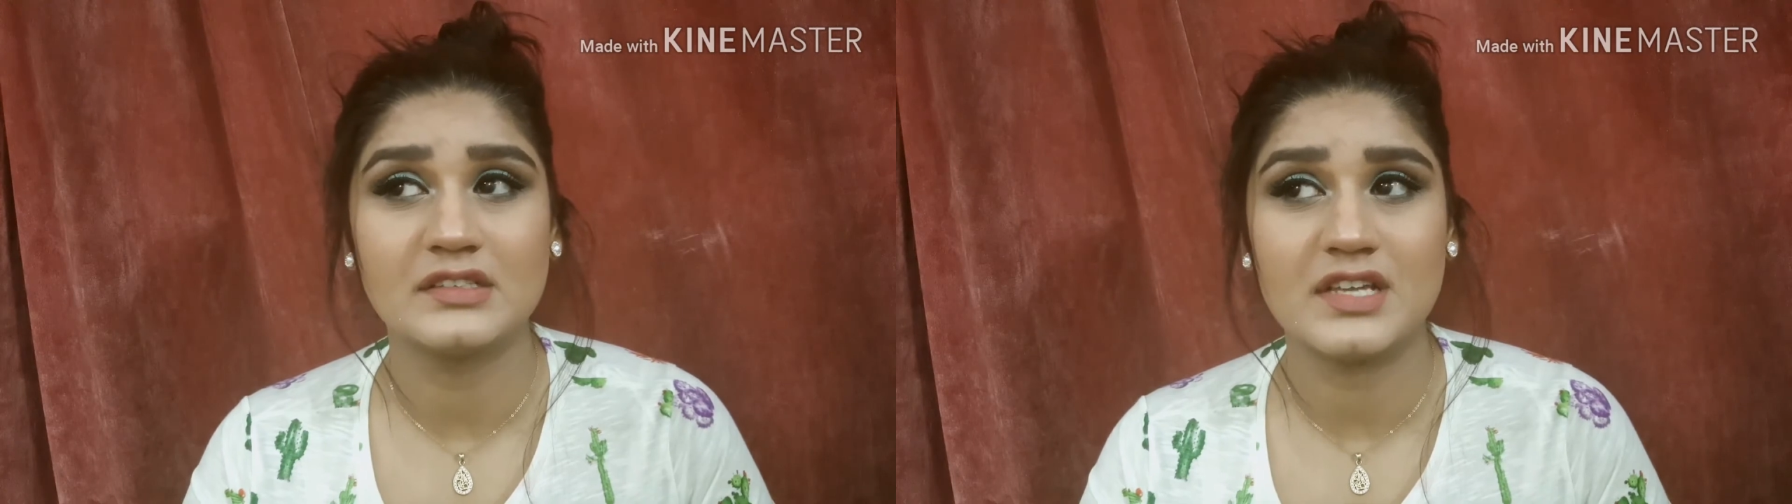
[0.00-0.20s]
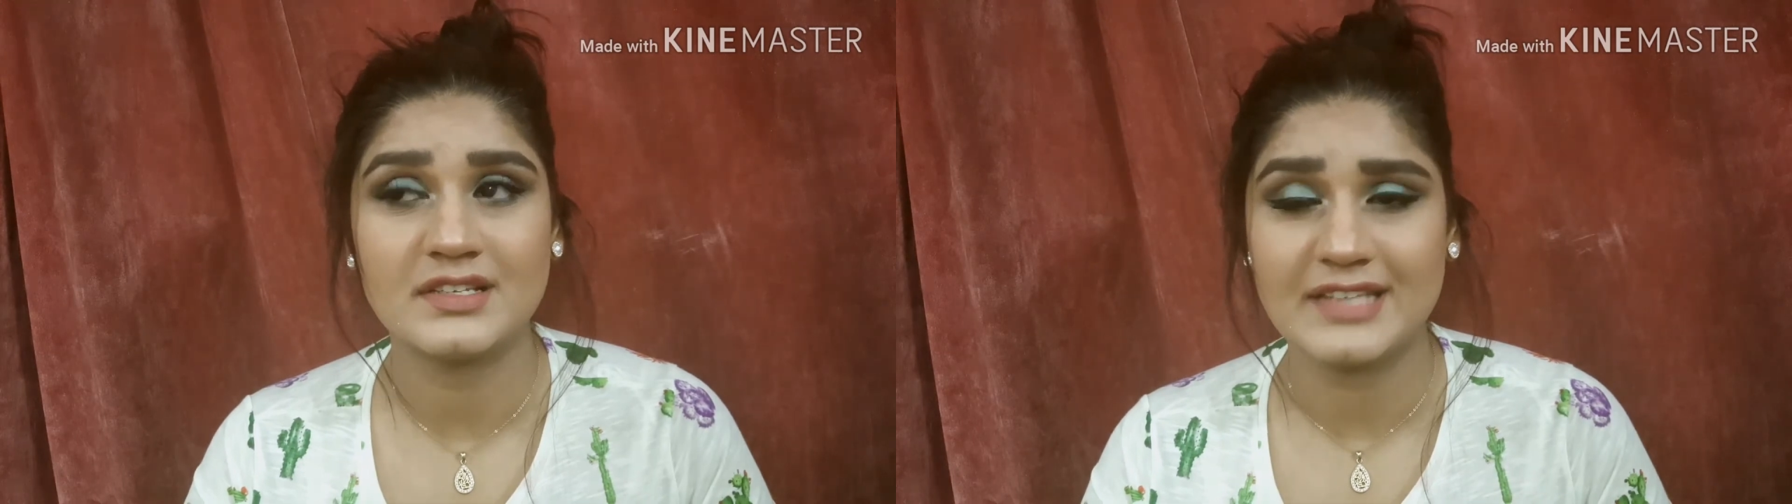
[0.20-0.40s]

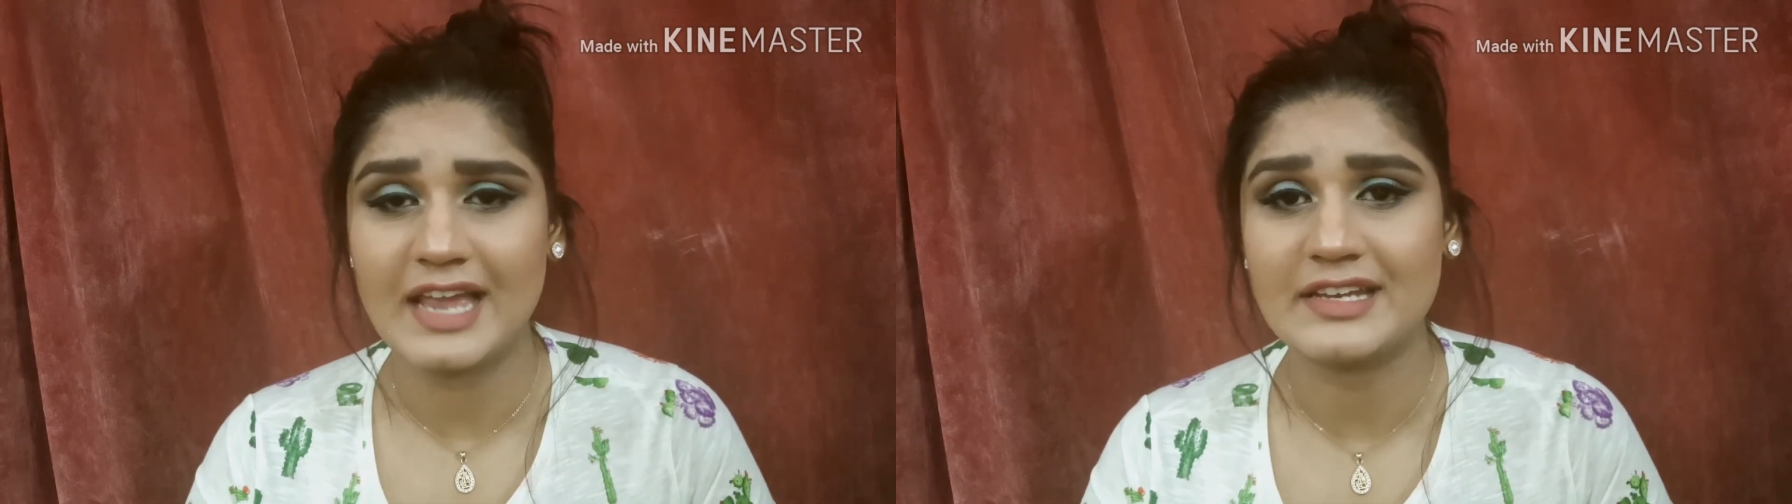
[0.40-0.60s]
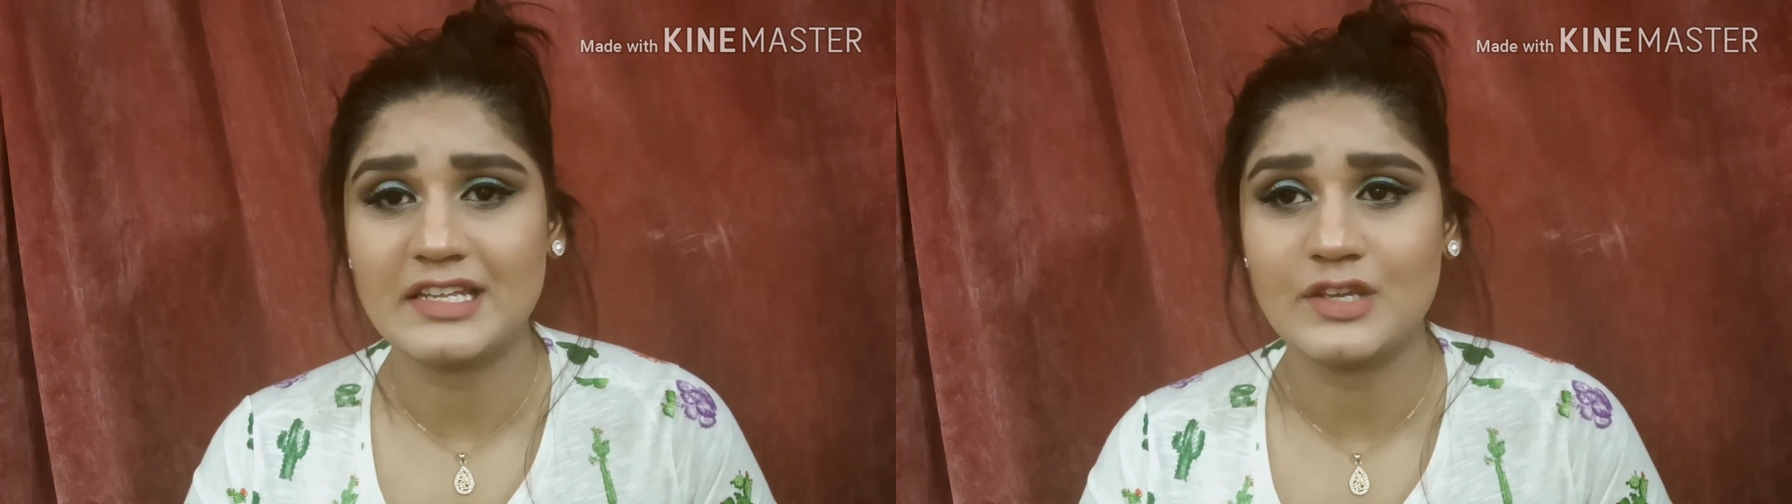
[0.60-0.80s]

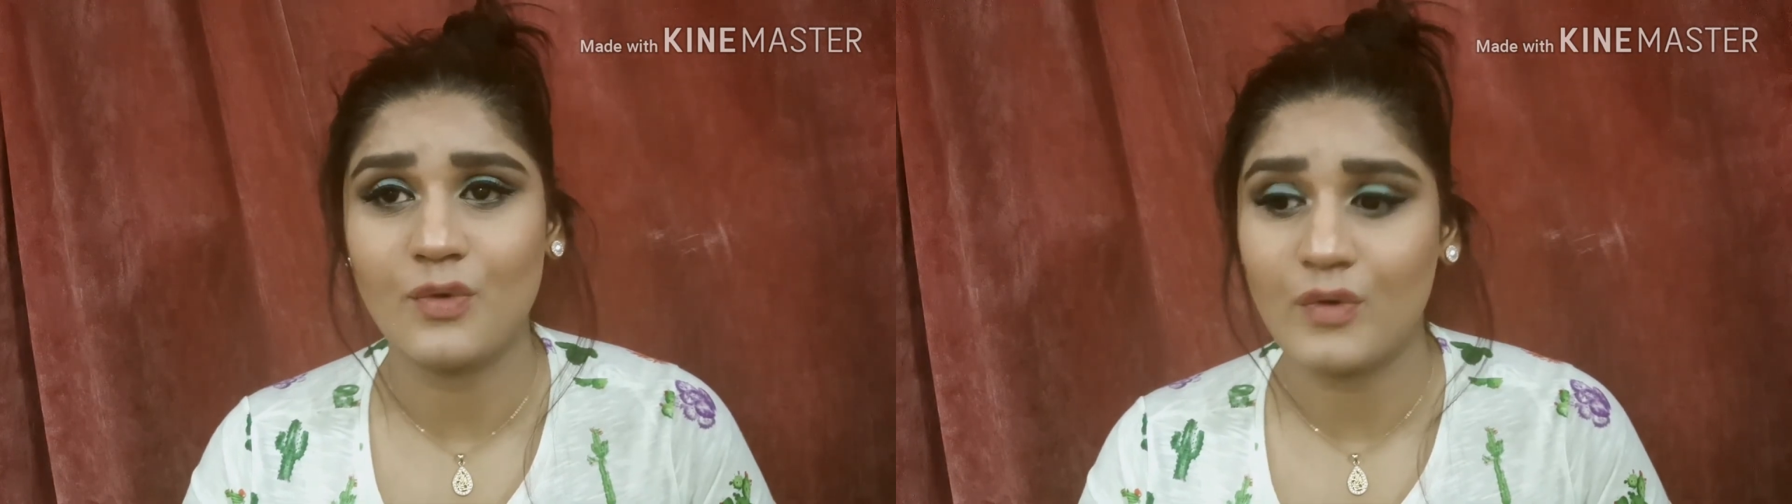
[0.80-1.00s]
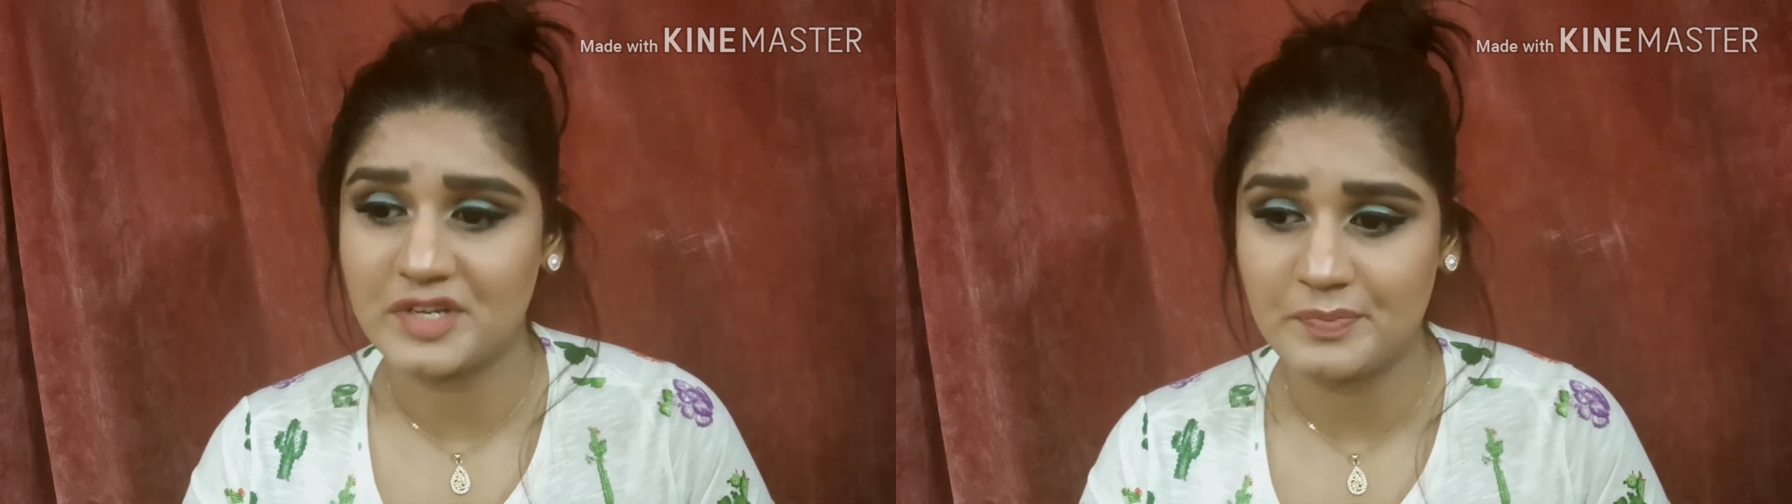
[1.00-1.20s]
anxiety
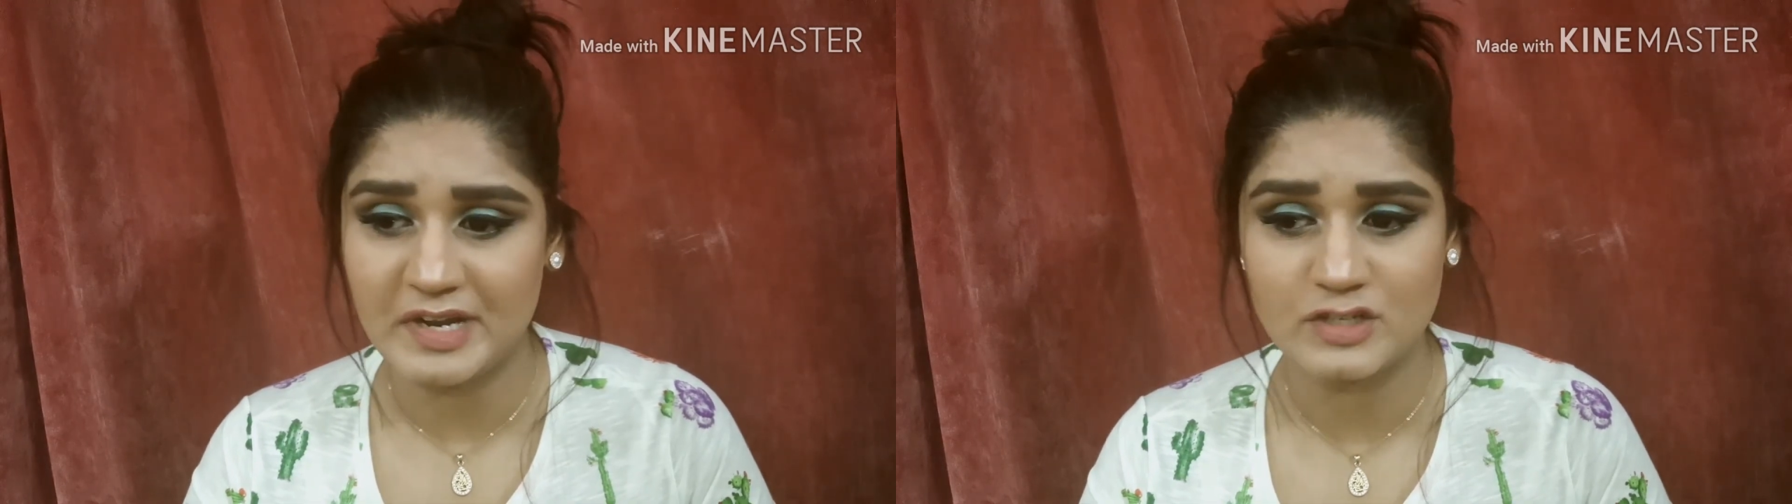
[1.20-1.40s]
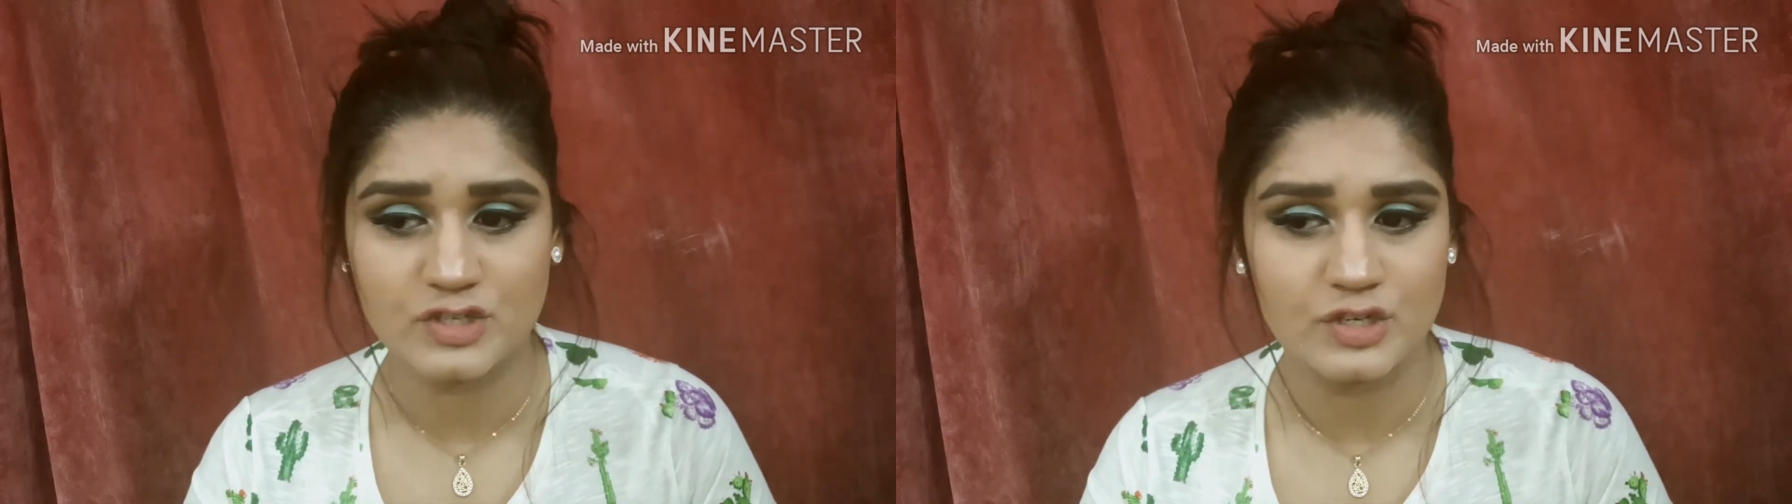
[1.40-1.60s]
or
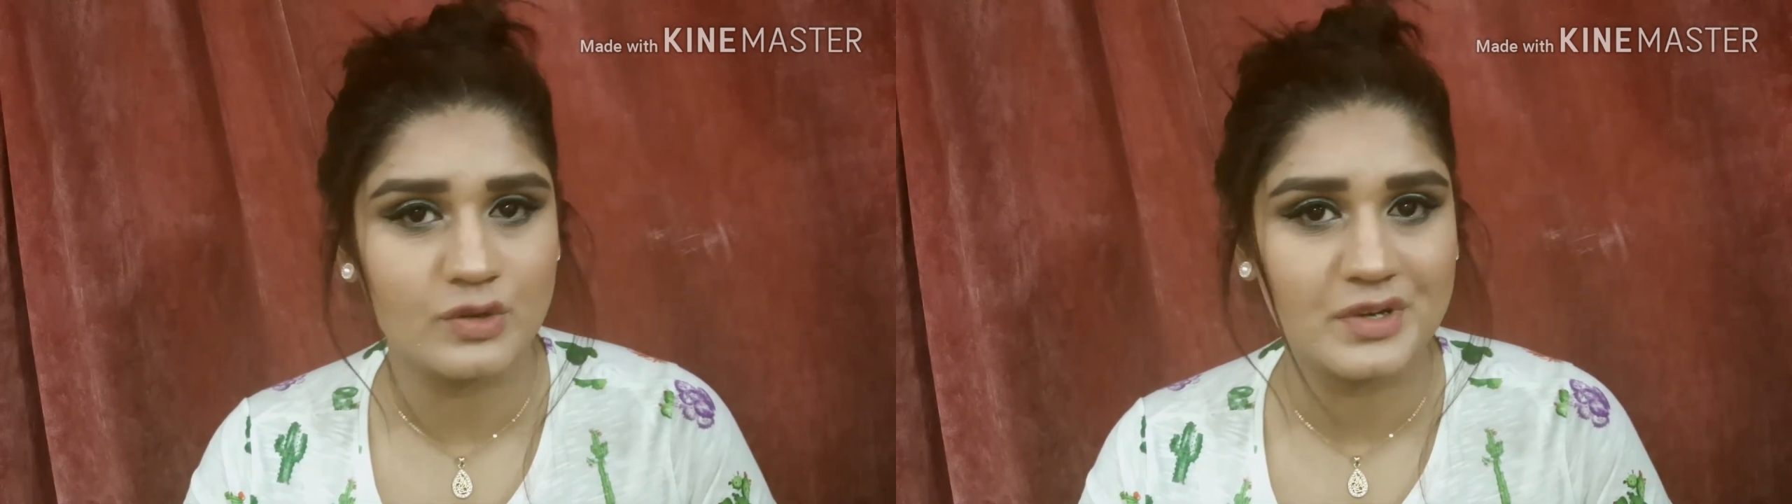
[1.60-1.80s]
depression